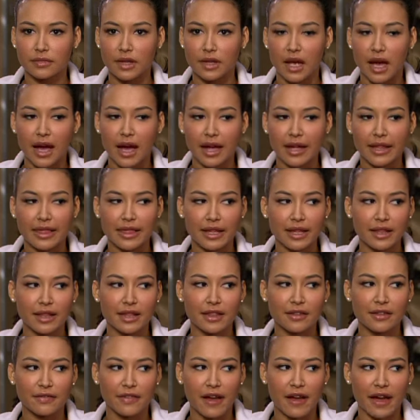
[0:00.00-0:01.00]
I think
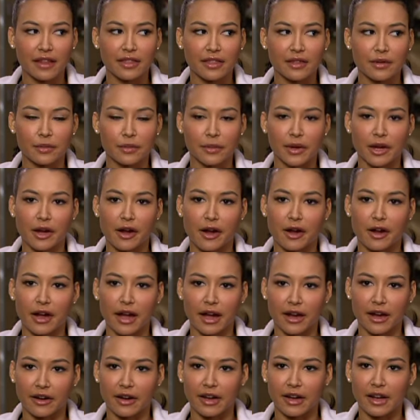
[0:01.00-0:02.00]
that the fact that we are
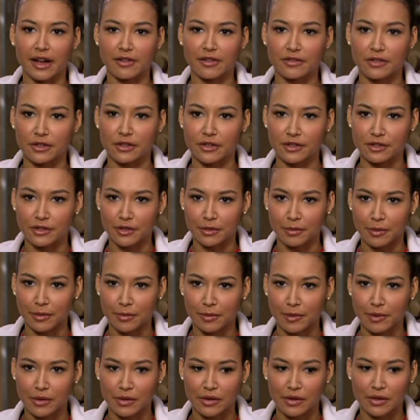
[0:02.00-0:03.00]
airing after the Super
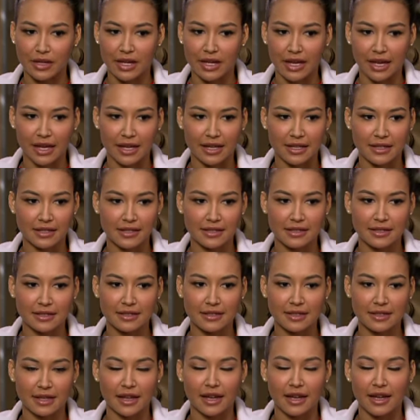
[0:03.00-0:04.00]
Bowl
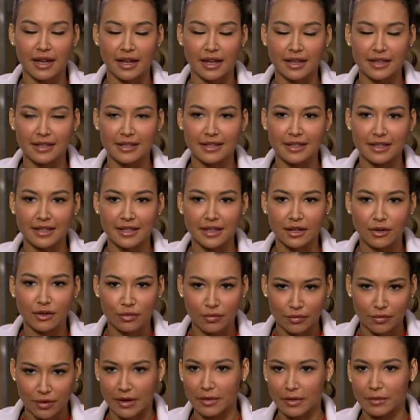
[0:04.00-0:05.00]
is
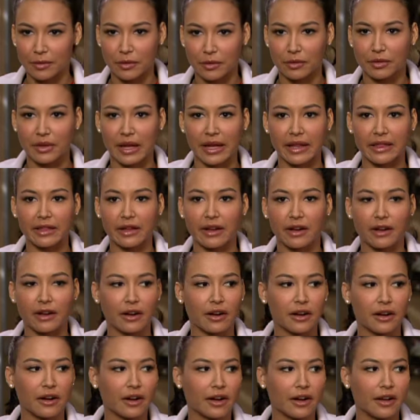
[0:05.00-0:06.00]
incredible. Like
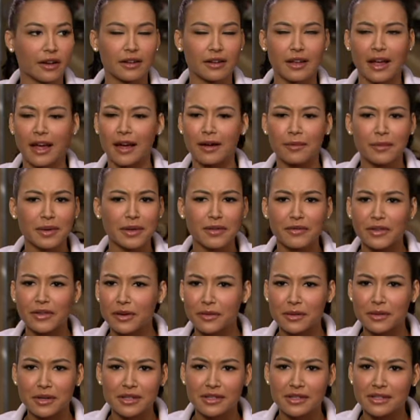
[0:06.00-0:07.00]
how many
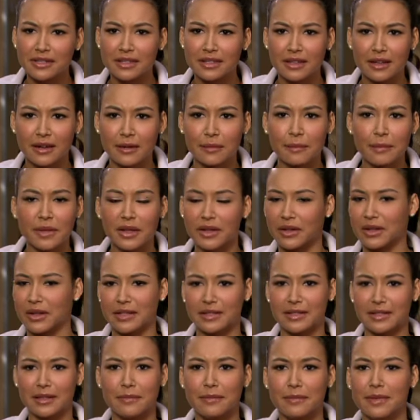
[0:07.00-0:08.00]
viewers?
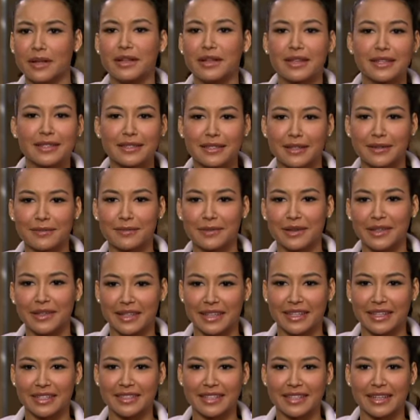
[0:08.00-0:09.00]
Millions and millions and
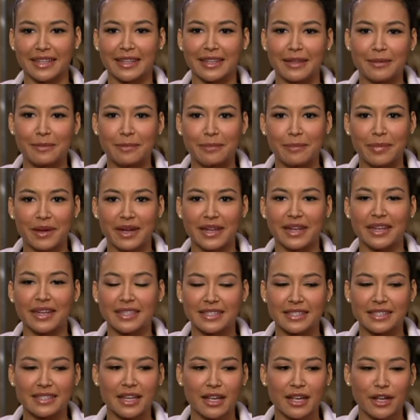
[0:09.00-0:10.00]
millions. Like the
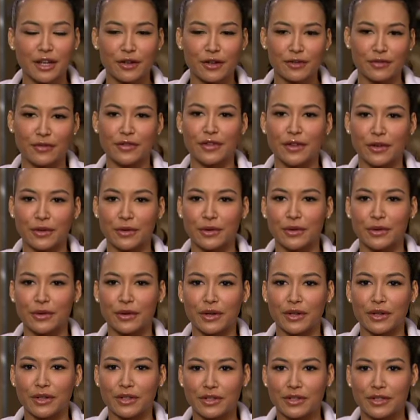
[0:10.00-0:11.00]
biggest
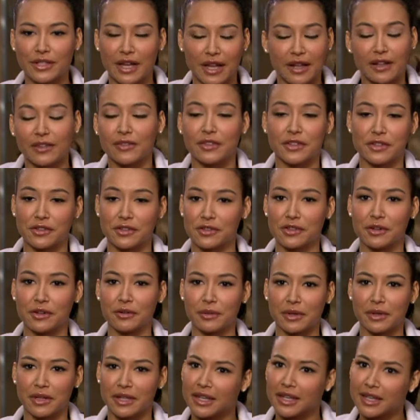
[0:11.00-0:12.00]
viewed television show,
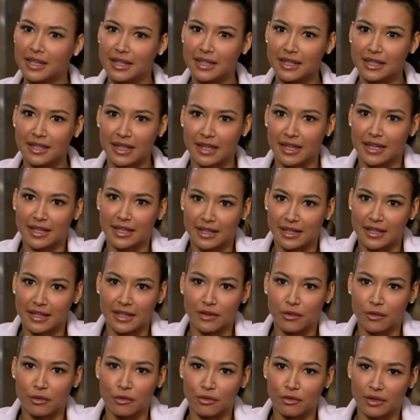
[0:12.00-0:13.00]
really, like in
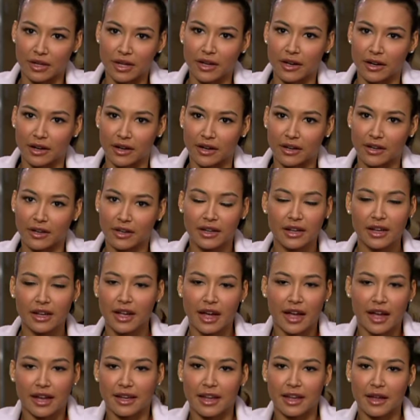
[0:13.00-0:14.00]
the whole year.
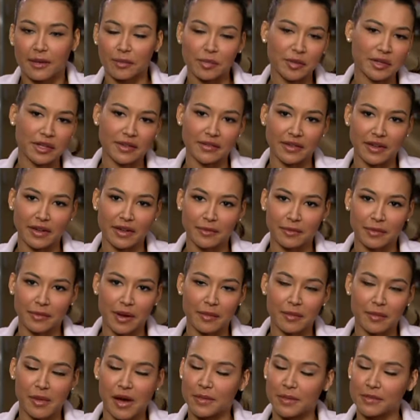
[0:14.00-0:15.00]
I can't believe it.
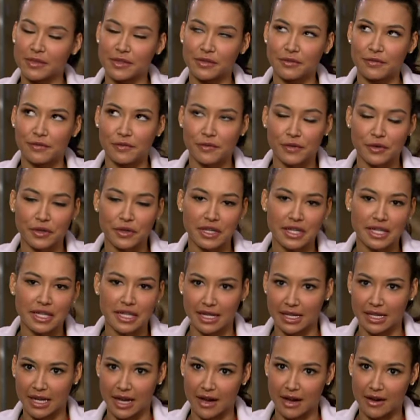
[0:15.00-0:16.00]
My mom's
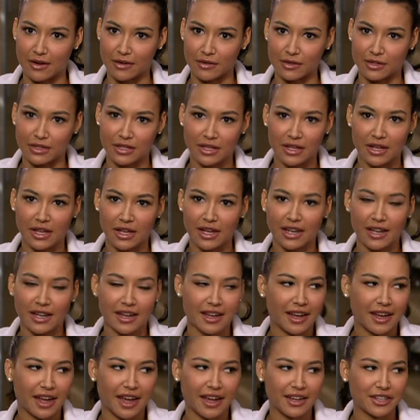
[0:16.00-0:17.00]
freaking out.
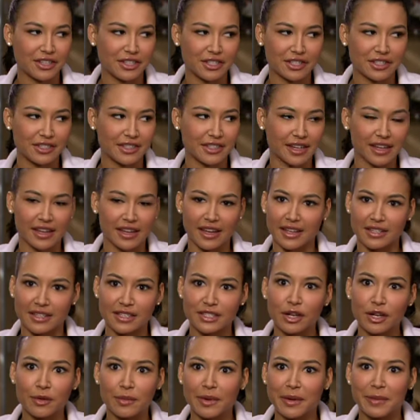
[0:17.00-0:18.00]
She's like,
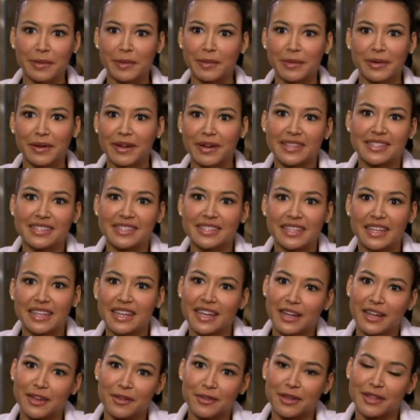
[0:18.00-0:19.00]
so many people are gonna
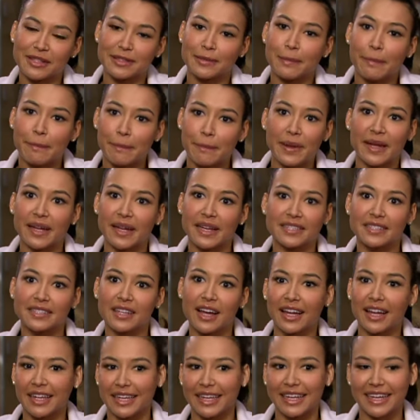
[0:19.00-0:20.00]
see you. That's the biggest
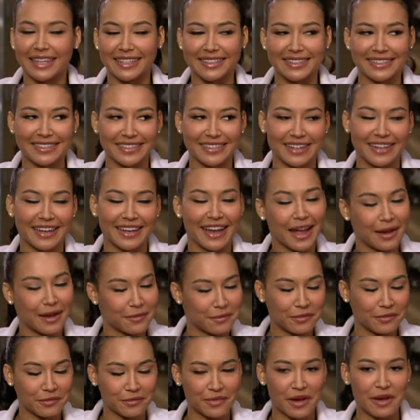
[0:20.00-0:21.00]
audience, and
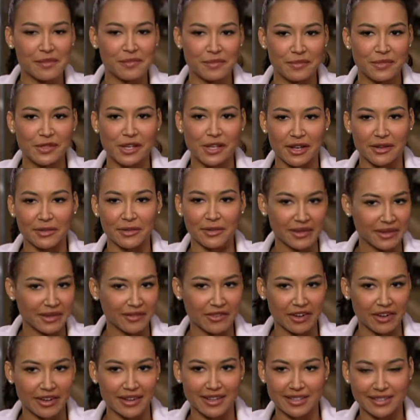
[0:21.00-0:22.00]
I'm genuinely
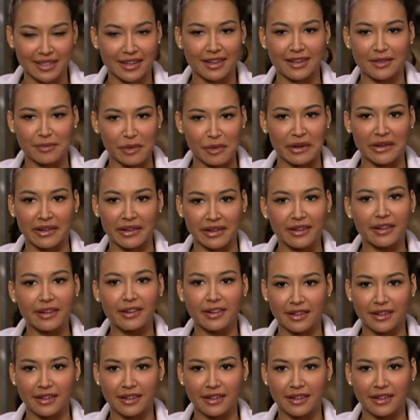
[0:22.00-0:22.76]
very excited about it.